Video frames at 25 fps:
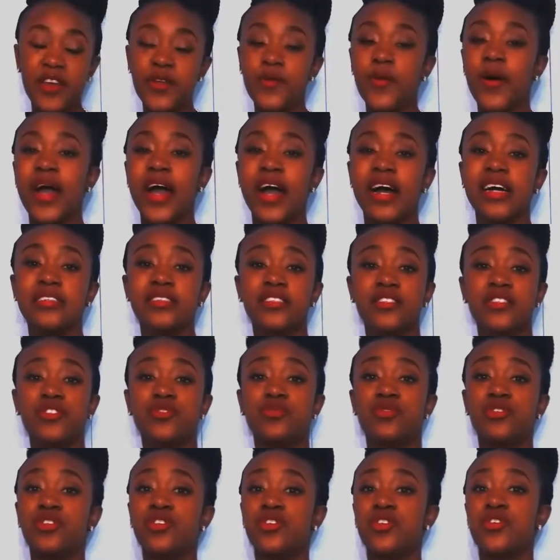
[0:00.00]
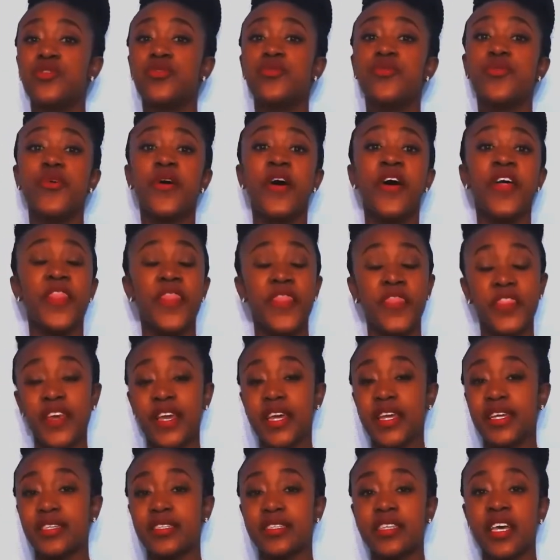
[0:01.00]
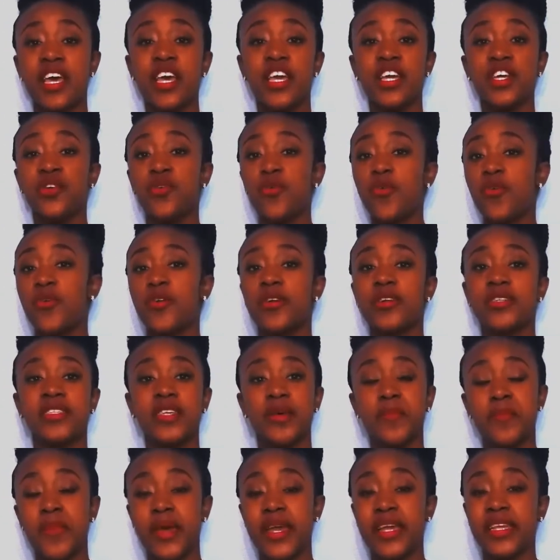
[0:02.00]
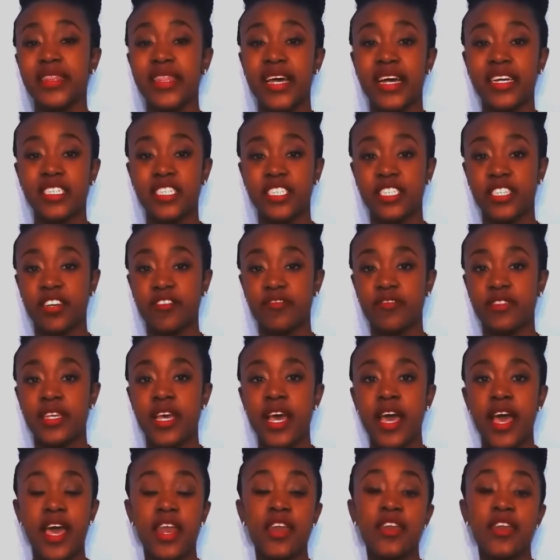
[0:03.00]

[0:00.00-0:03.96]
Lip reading: I knew I had to do 2 things in order to make that shift.